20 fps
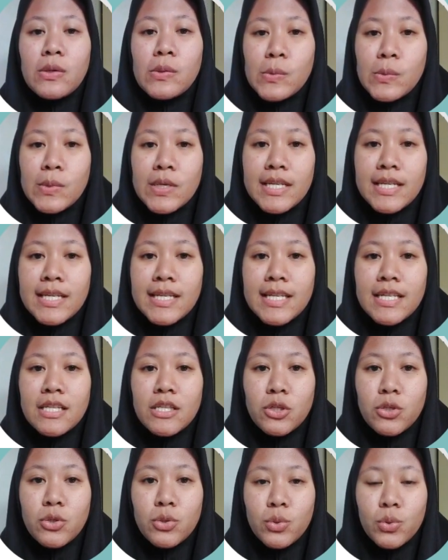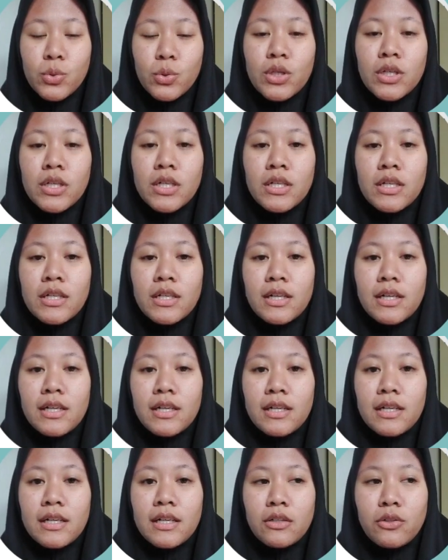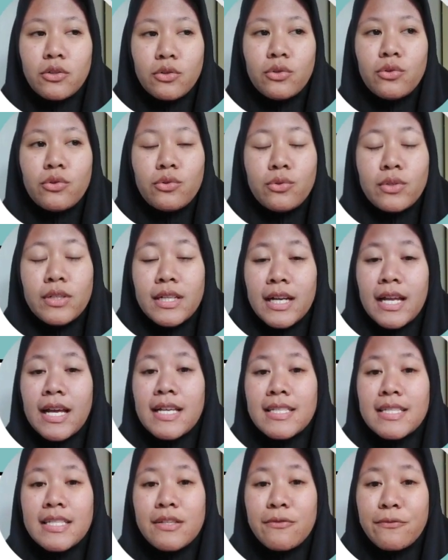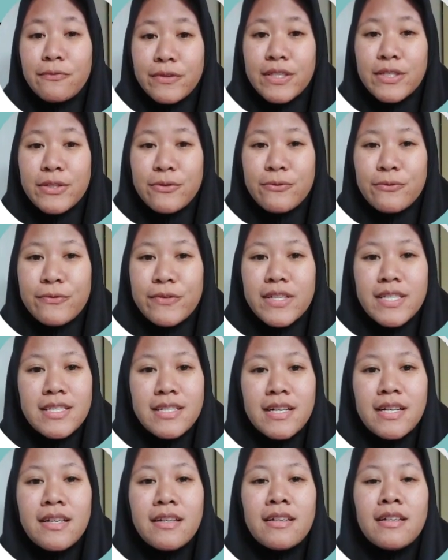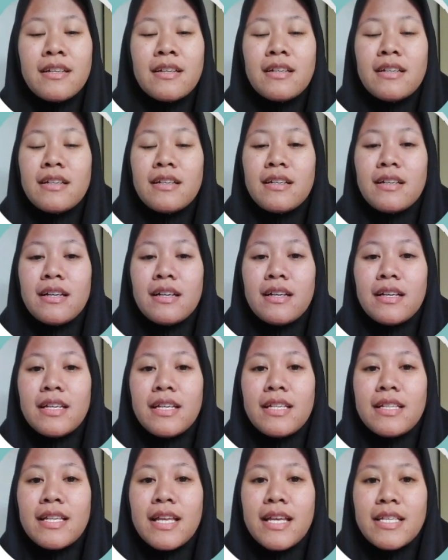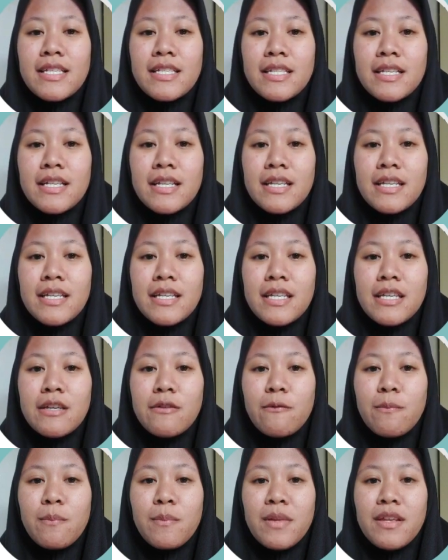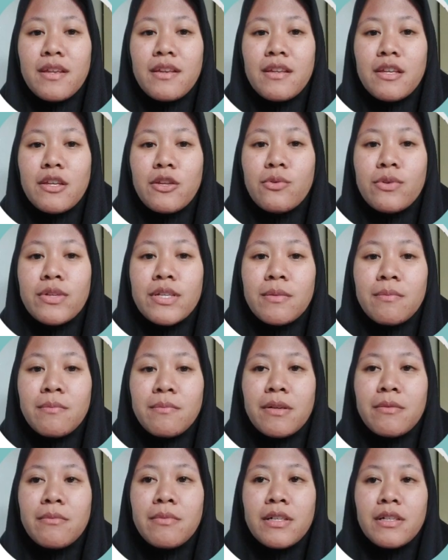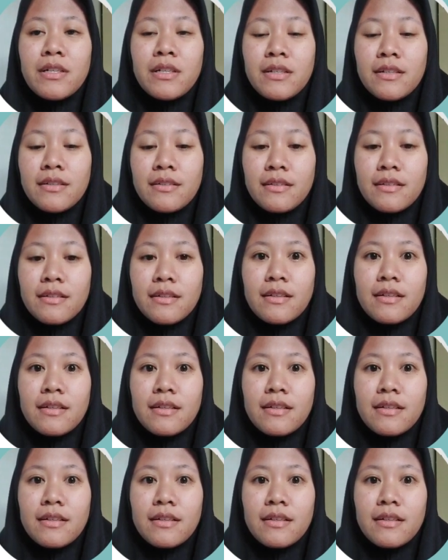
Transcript: we need to go to class face to face, right? It actually give me the huge impact because